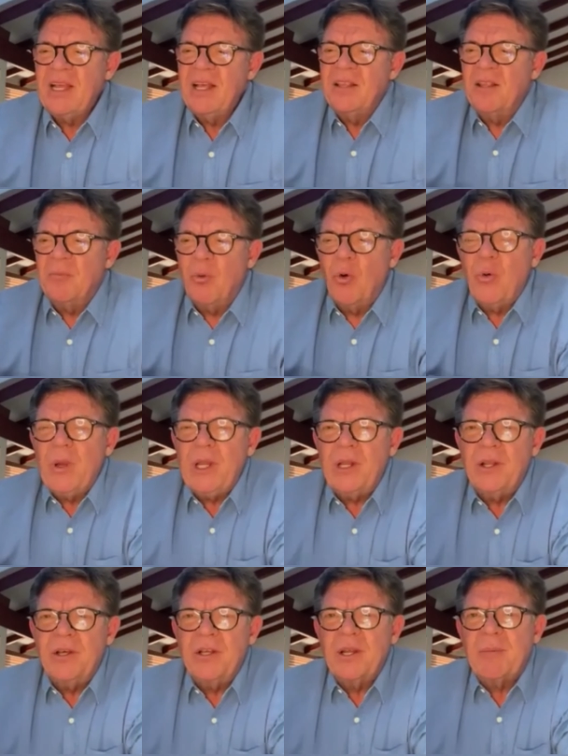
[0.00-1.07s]
The more we
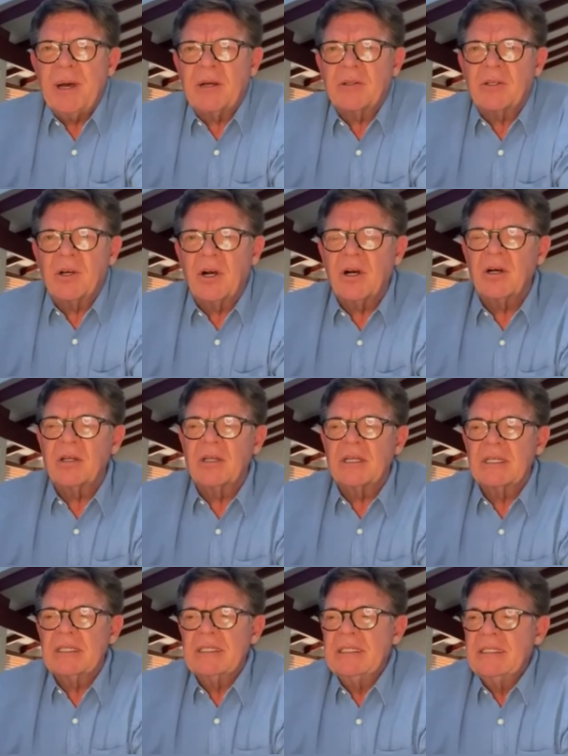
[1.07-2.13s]
learn about God,
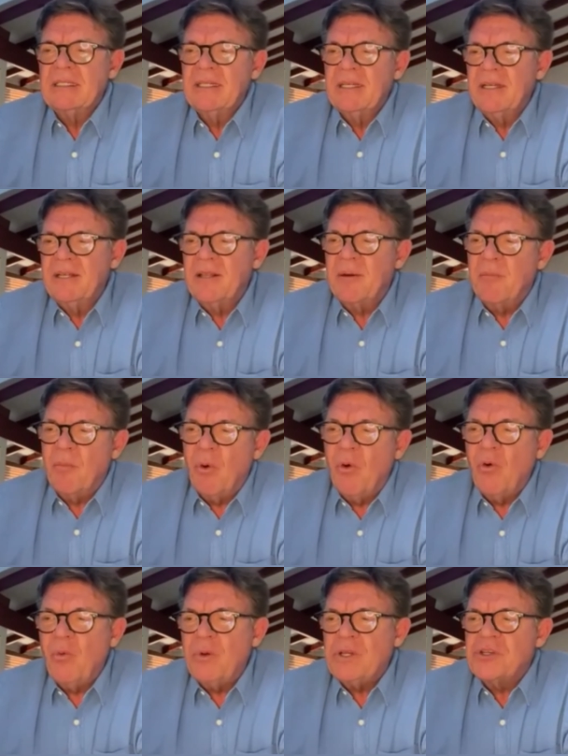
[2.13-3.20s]
the
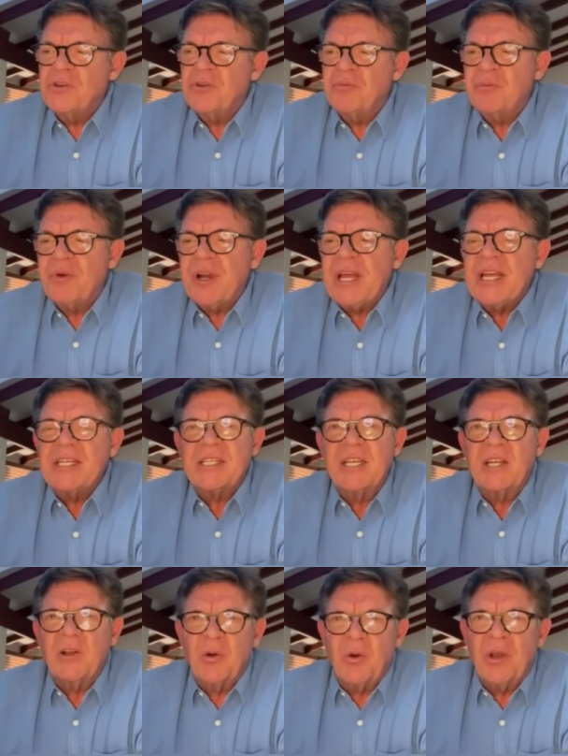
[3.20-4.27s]
more we should praise
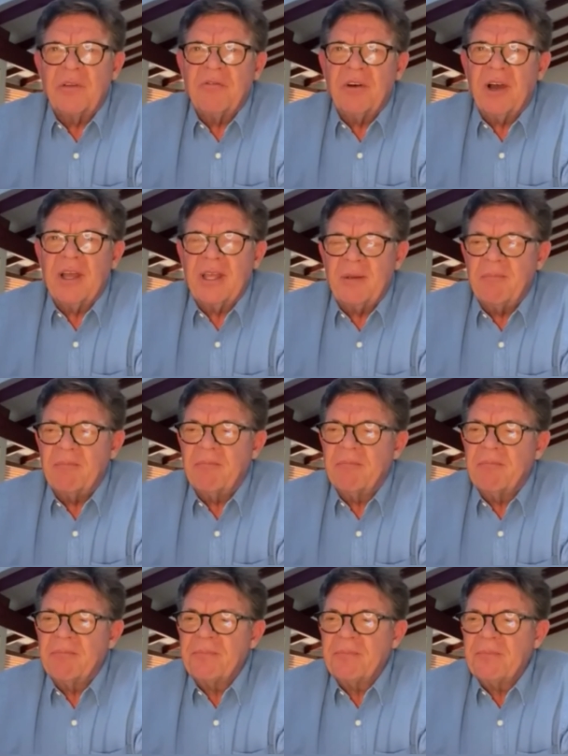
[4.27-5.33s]
and glorify him.
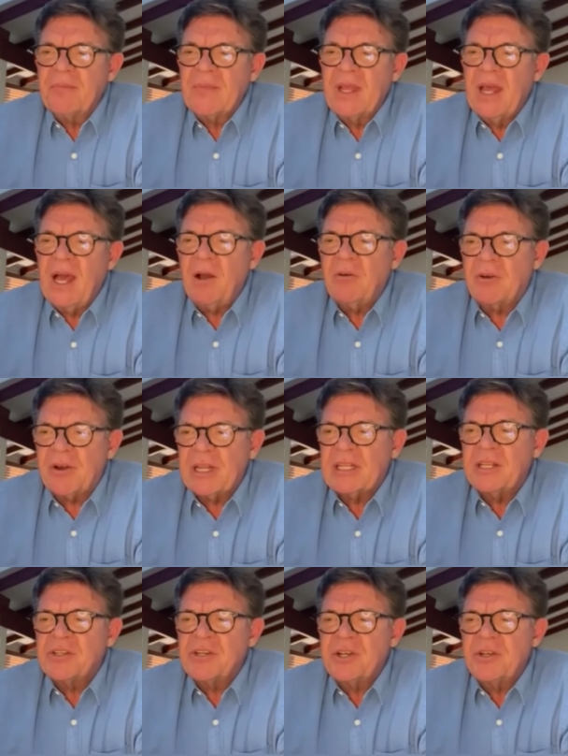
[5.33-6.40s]
Our
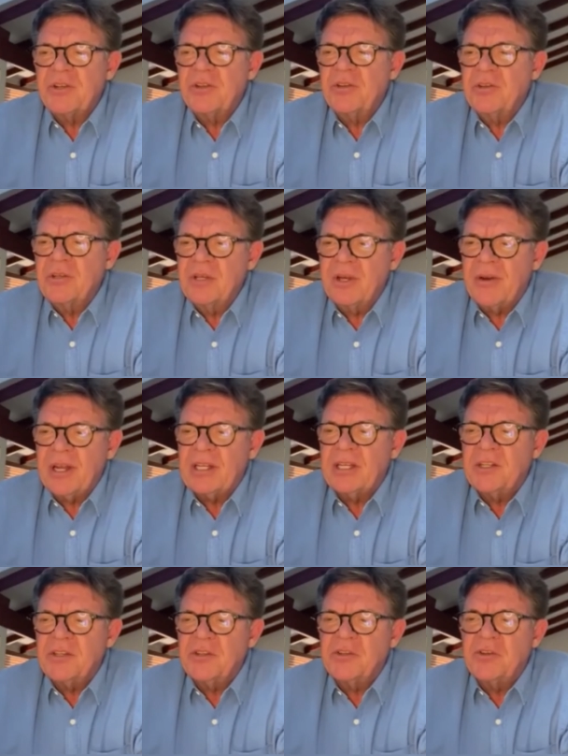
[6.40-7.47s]
gratitude
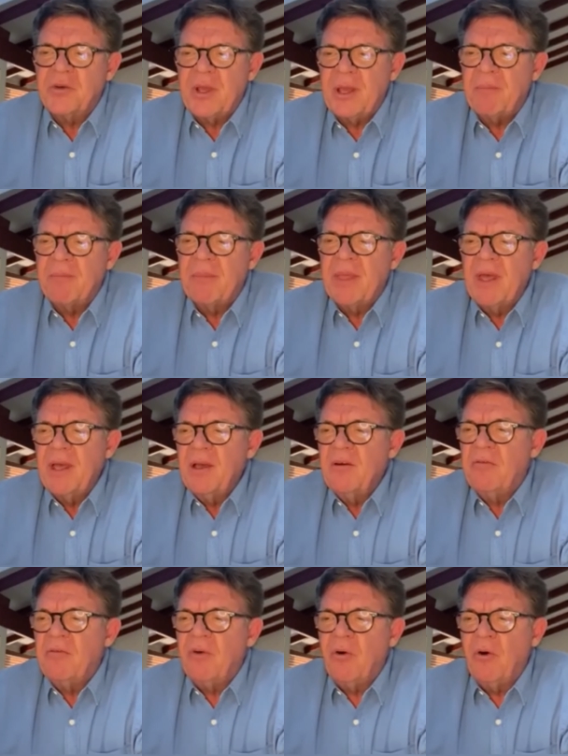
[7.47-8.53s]
to him
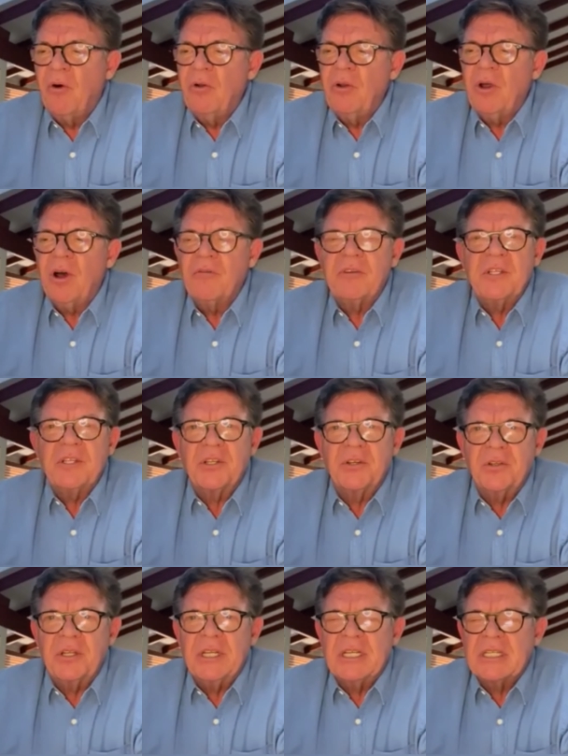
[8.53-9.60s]
for all of his
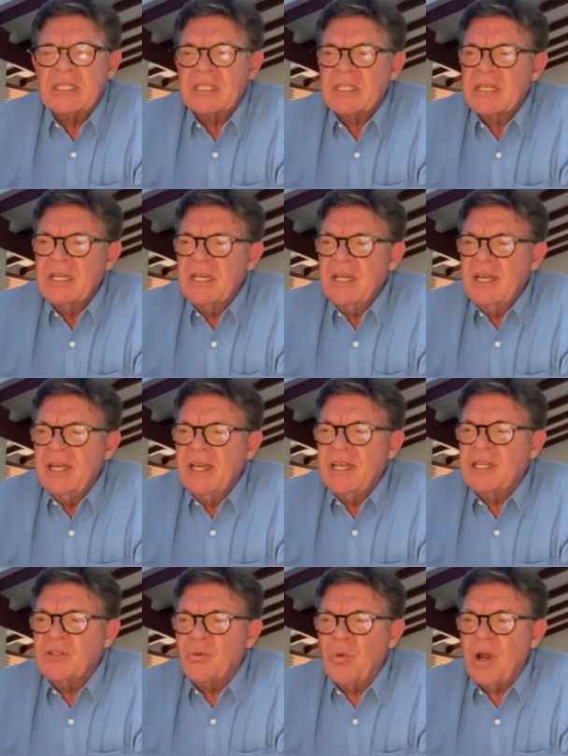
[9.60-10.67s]
goodness
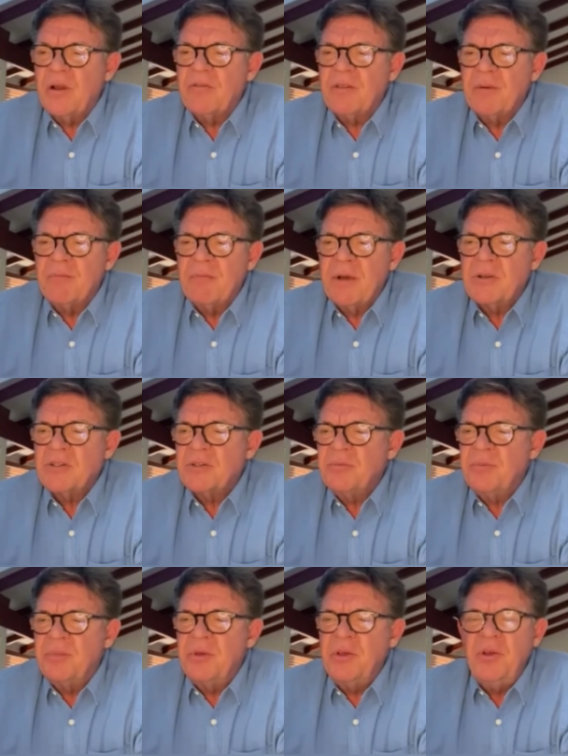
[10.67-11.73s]
is one of the most
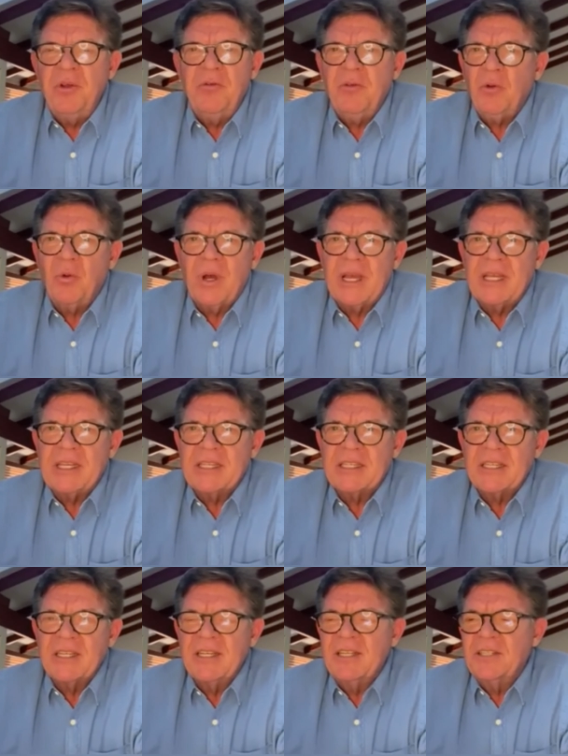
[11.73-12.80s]
beautiful ways
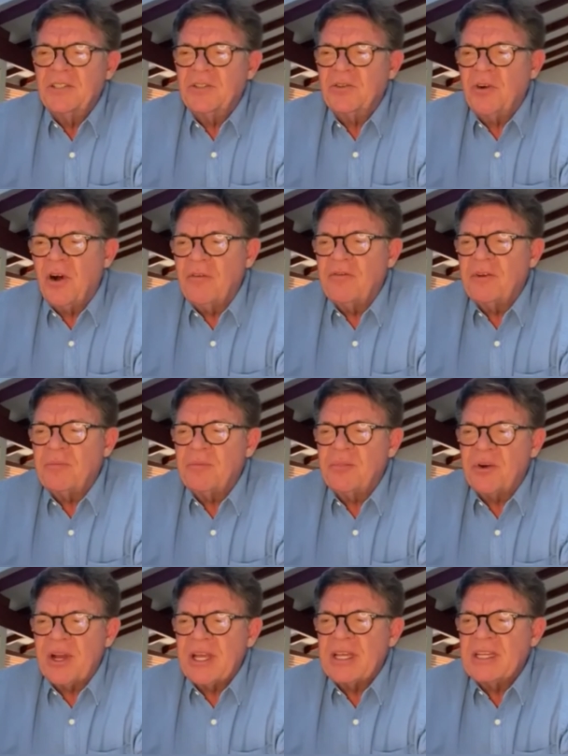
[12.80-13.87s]
to offer
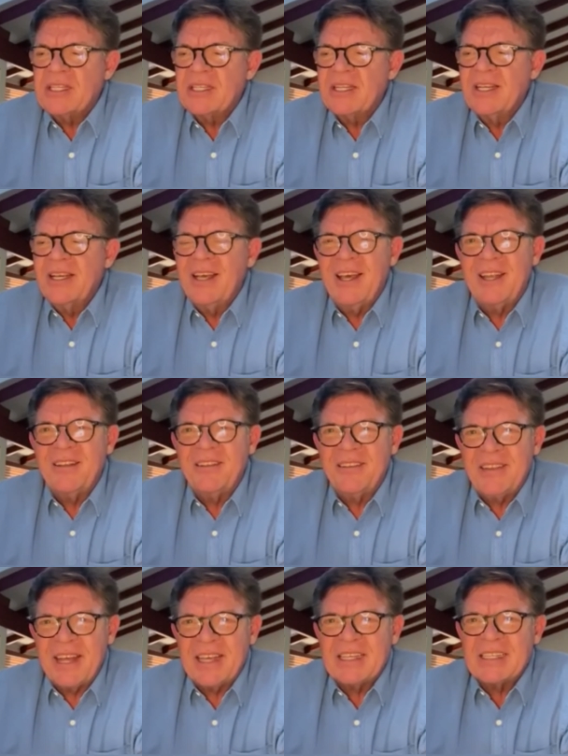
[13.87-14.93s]
praise and
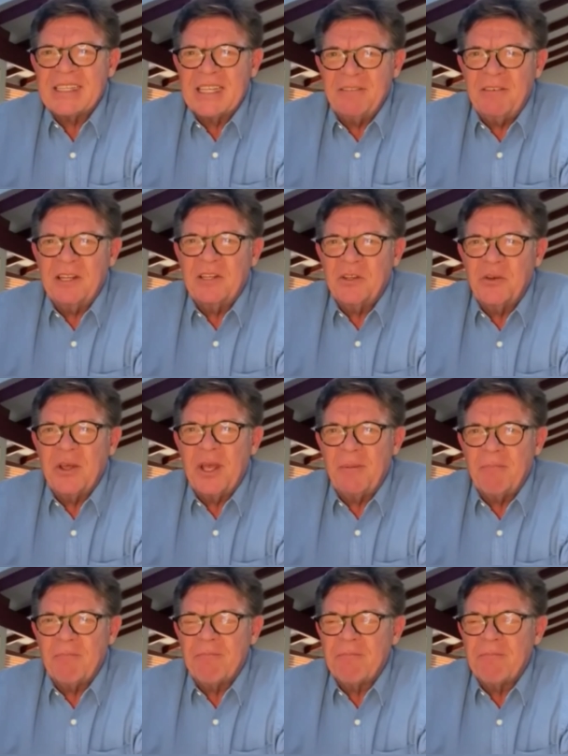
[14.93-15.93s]
thanksgiving to him.